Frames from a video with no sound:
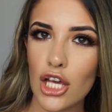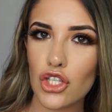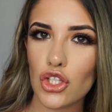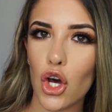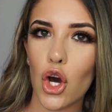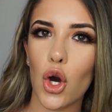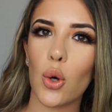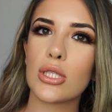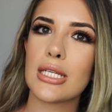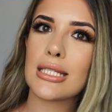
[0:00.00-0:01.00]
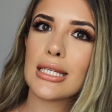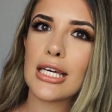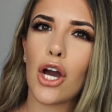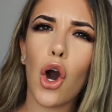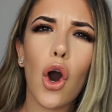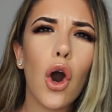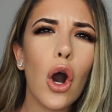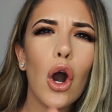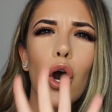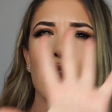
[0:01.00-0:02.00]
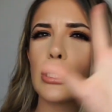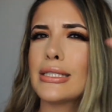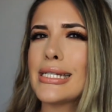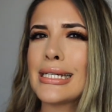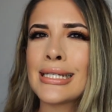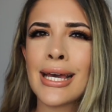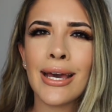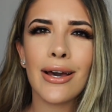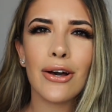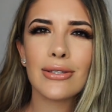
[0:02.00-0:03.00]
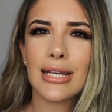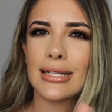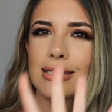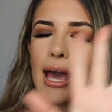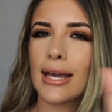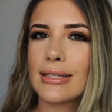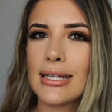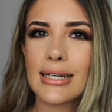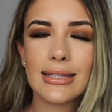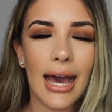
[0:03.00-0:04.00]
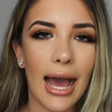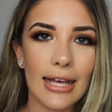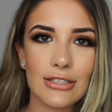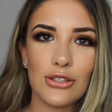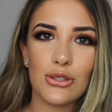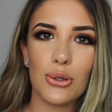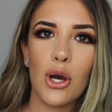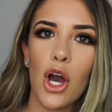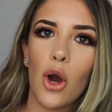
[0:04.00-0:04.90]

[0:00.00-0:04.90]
So to see all the details and technique that has to do